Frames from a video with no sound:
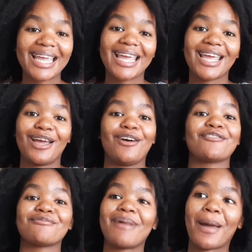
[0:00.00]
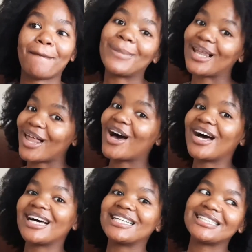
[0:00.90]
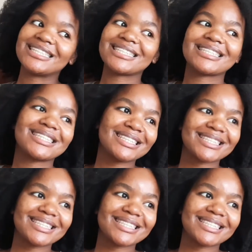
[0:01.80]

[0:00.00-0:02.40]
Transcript: care of my plants.